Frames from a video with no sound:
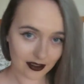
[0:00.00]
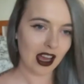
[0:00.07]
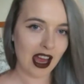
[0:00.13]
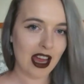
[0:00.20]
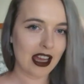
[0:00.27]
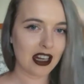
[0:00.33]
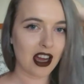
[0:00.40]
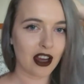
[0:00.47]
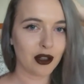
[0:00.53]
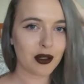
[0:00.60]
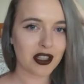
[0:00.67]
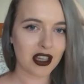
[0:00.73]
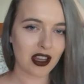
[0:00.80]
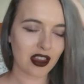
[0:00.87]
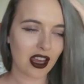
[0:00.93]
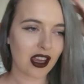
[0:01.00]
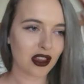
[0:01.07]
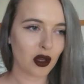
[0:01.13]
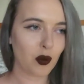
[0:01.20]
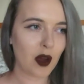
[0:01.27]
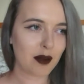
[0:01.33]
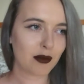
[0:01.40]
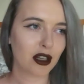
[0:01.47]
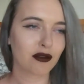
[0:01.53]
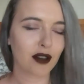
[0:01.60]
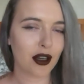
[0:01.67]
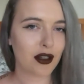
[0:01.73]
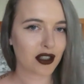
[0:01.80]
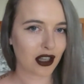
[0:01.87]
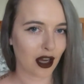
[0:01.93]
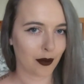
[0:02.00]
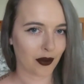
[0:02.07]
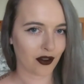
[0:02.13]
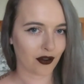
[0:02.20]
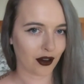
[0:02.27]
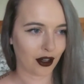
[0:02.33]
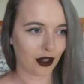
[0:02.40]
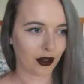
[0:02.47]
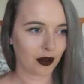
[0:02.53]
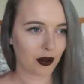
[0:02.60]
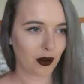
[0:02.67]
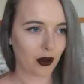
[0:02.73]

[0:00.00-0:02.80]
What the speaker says: And I also think that when my roots come through,